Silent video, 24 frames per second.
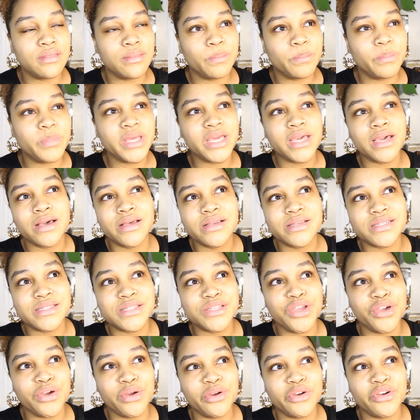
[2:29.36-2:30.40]
because
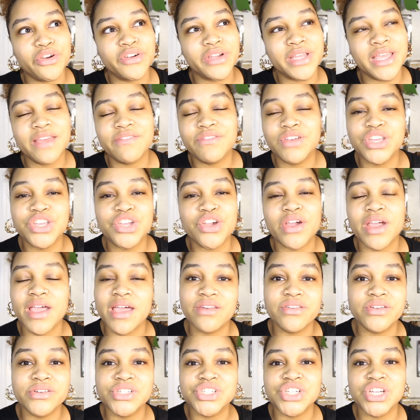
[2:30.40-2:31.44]
you're giving your
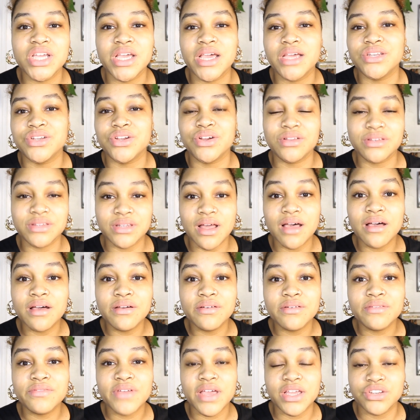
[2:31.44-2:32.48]
energy and your
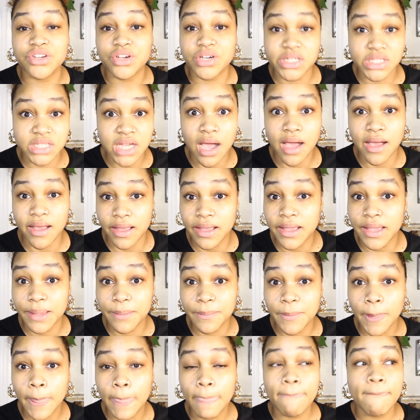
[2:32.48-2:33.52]
love and your
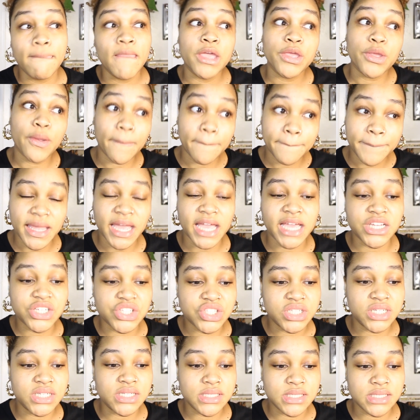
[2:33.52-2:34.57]
time, your
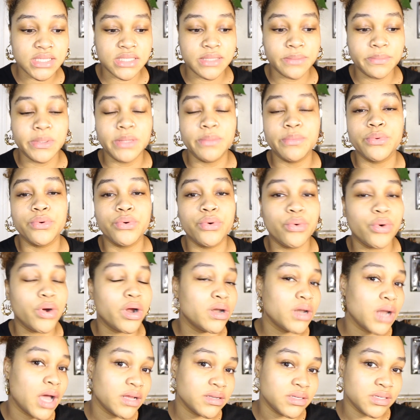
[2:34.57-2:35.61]
patience to people who are
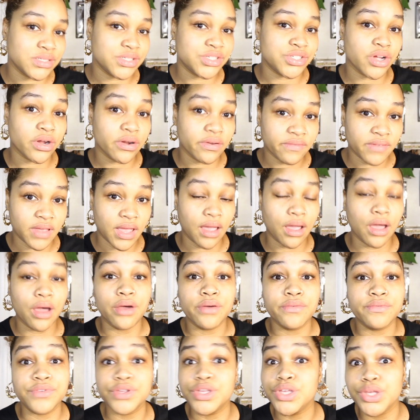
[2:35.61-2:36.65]
non-deserving
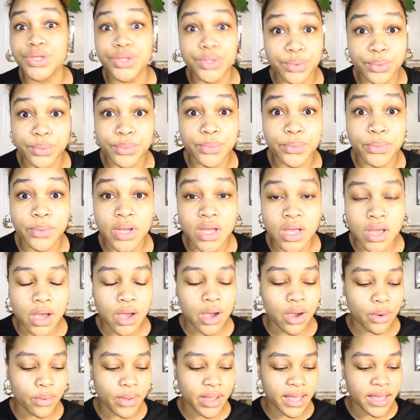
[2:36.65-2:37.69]
of you.
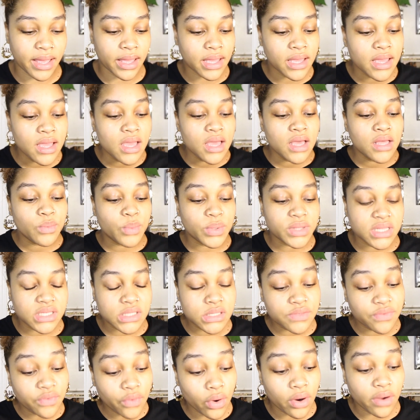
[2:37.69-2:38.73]
Okay, with
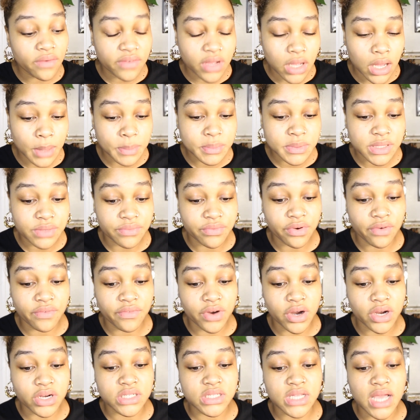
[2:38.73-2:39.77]
this Four of Cups in
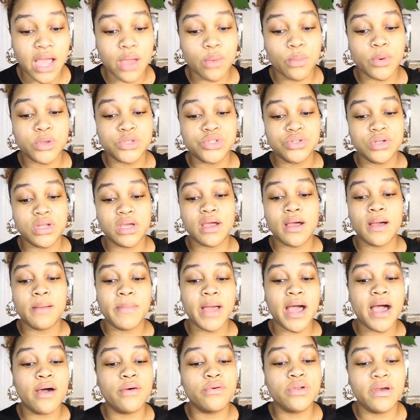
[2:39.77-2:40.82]
reverse, I want you to come
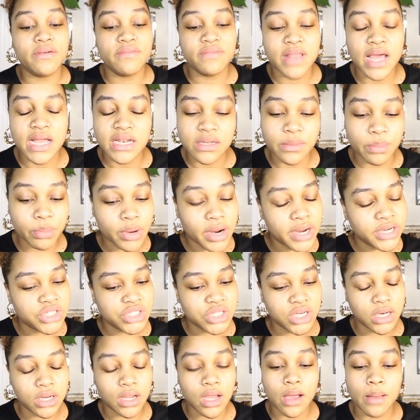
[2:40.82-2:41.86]
out of that
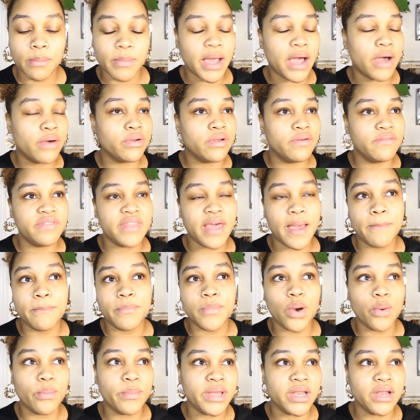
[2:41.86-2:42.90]
depression, come out of that
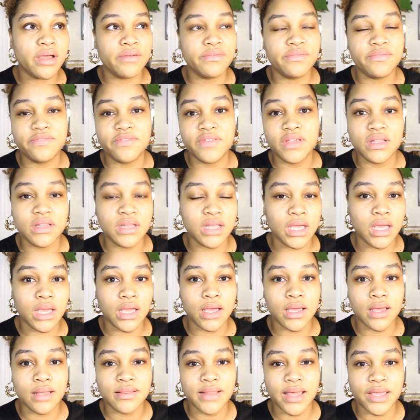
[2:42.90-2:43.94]
moment of
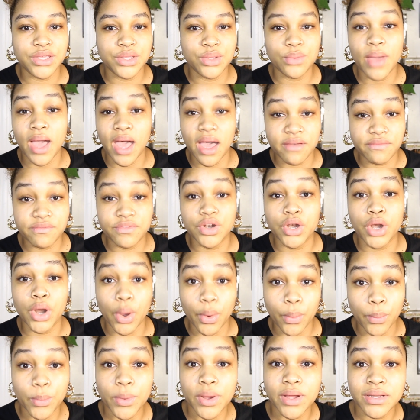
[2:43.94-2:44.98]
feeling like you have no
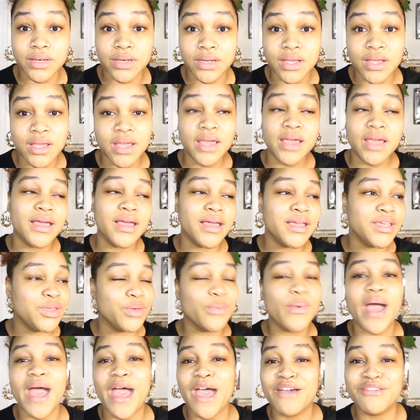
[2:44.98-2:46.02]
one. You
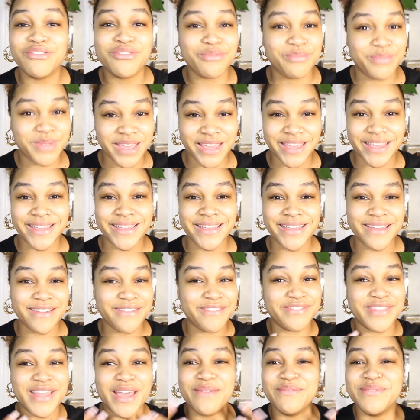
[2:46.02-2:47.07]
have me.
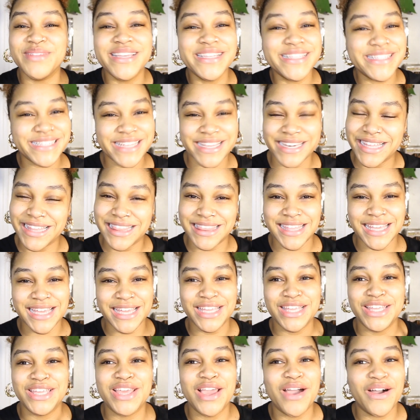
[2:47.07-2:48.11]
If that means
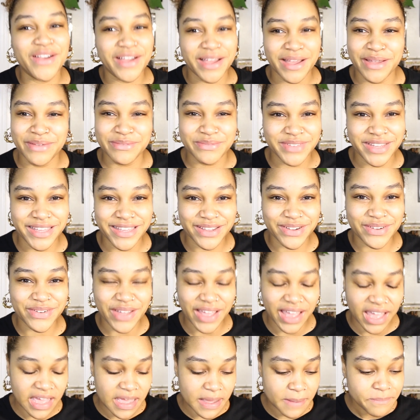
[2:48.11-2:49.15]
anything, y'all got me,
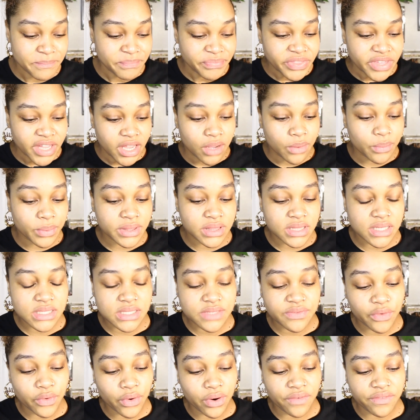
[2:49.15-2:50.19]
okay? With this
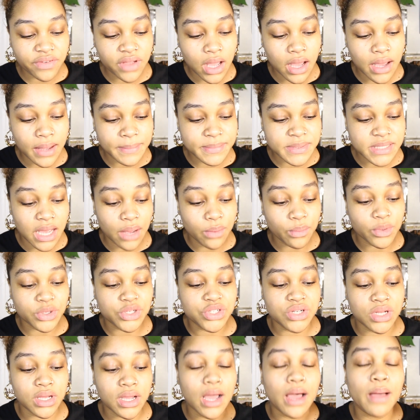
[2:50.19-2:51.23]
Four of Cups, I want
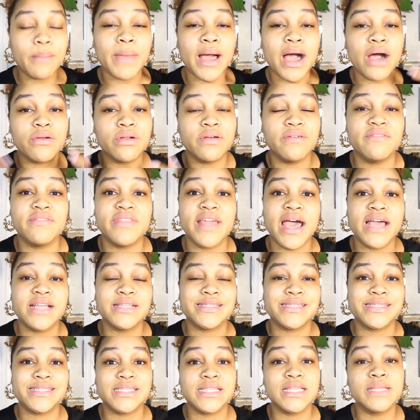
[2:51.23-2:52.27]
you to come out of that
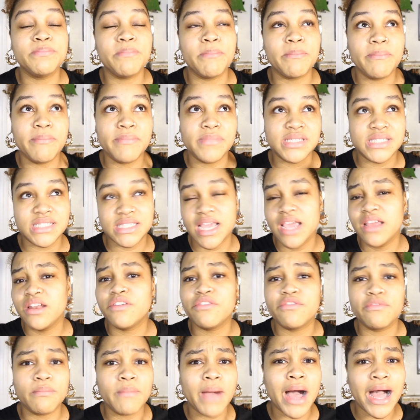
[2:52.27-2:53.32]
state
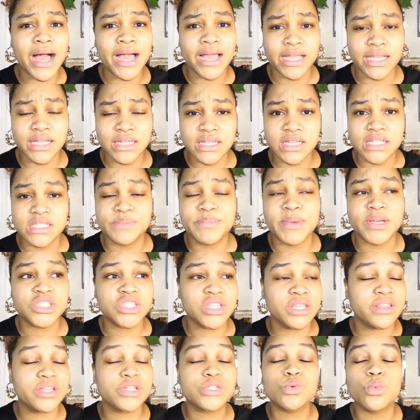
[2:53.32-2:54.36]
of mind,
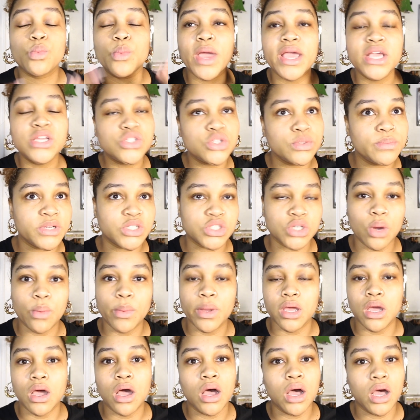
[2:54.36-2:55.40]
especially there's way too much
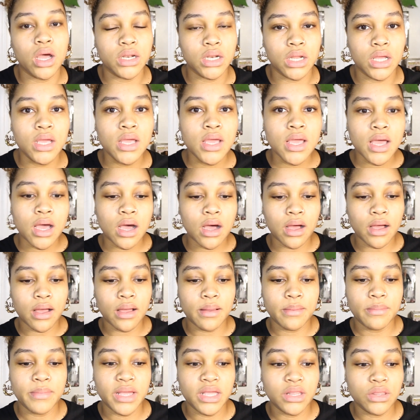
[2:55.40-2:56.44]
going on
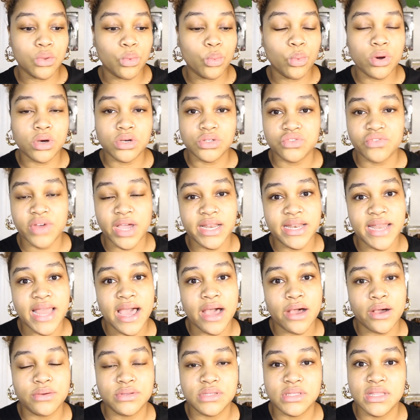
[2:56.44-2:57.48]
in the world right
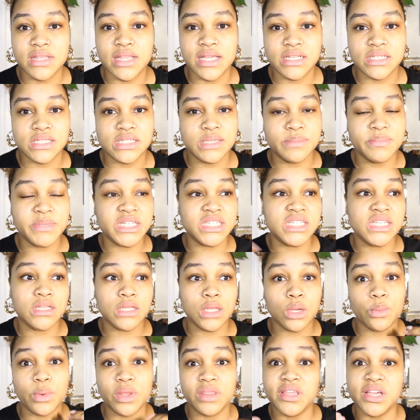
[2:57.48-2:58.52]
now than to be
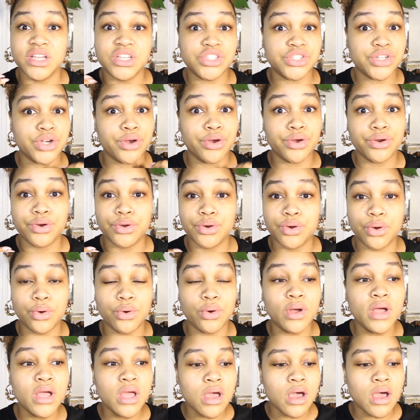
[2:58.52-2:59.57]
dealing with internal